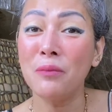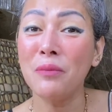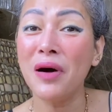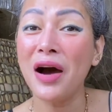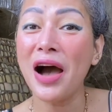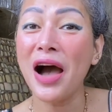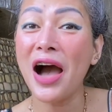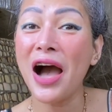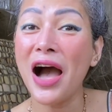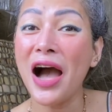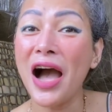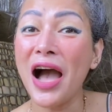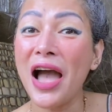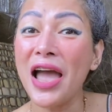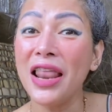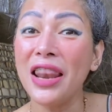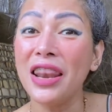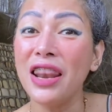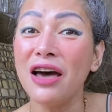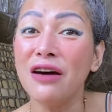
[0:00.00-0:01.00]

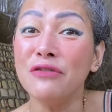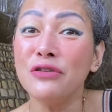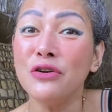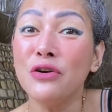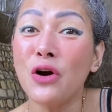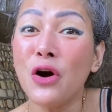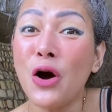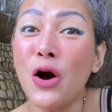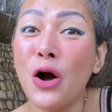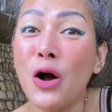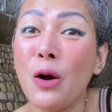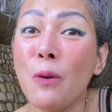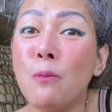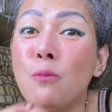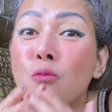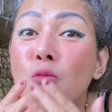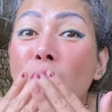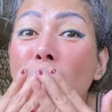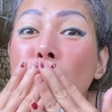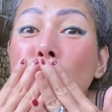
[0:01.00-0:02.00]
Bye. Love you all.
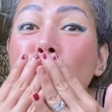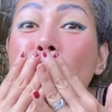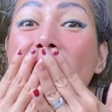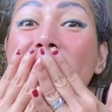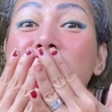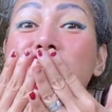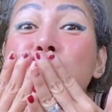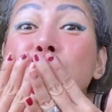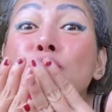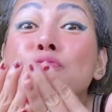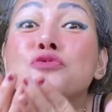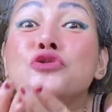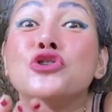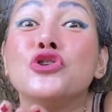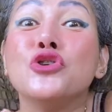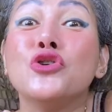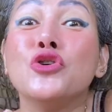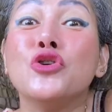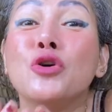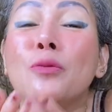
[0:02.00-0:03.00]
Mwah, mwah. Chup,
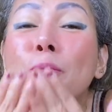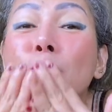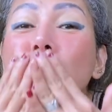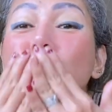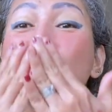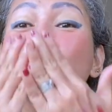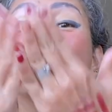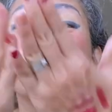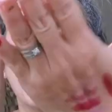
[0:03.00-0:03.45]
chup.